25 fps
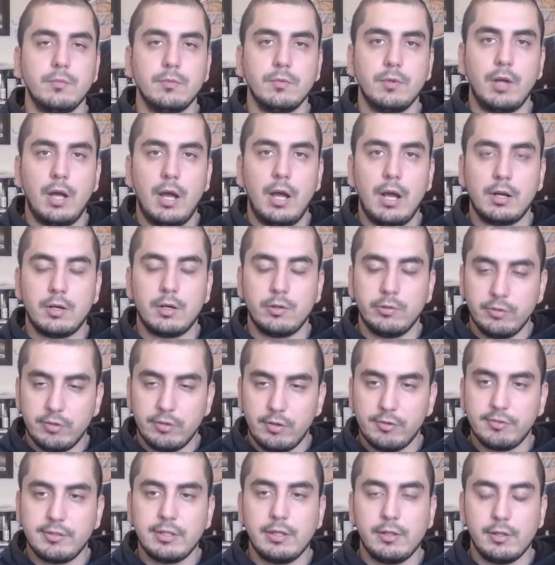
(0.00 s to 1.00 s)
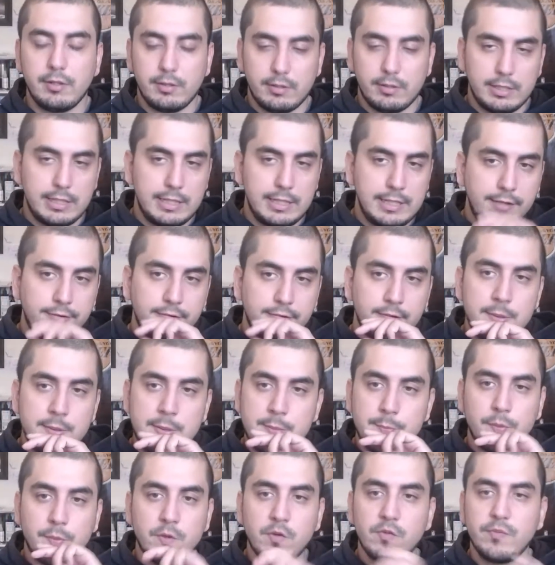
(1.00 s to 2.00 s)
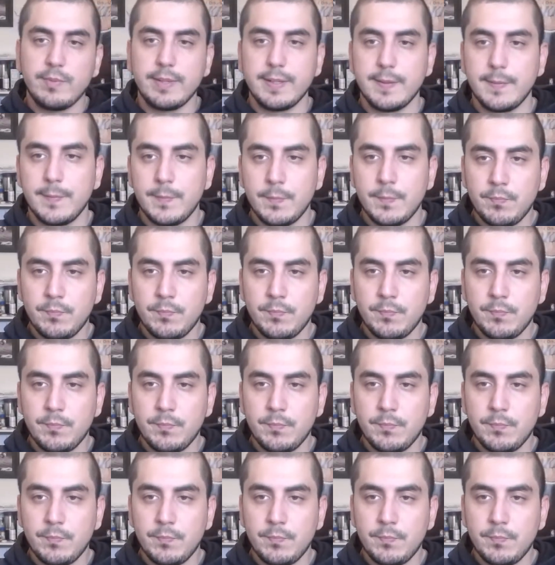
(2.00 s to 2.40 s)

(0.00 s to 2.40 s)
Caruso he needs some improvement.